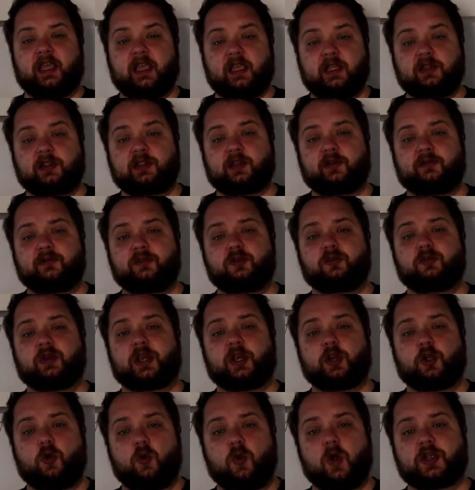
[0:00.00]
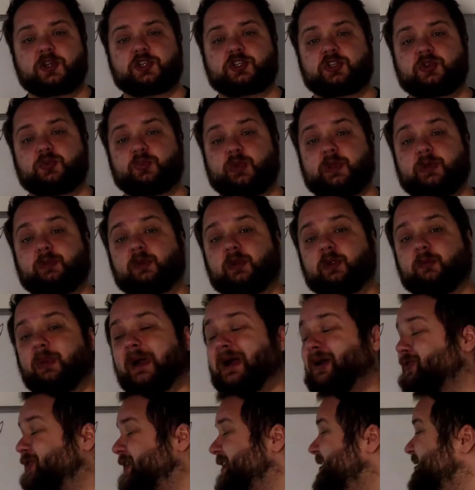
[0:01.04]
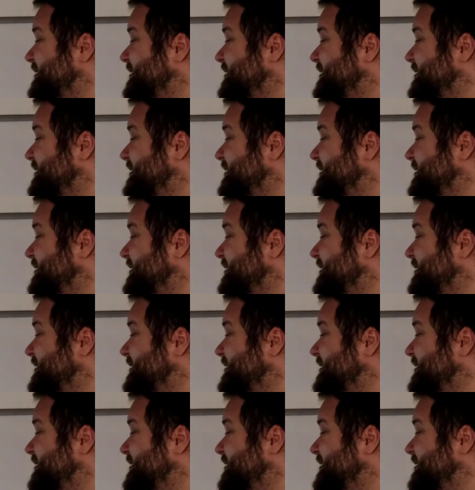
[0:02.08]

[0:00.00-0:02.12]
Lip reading: interview and question people about,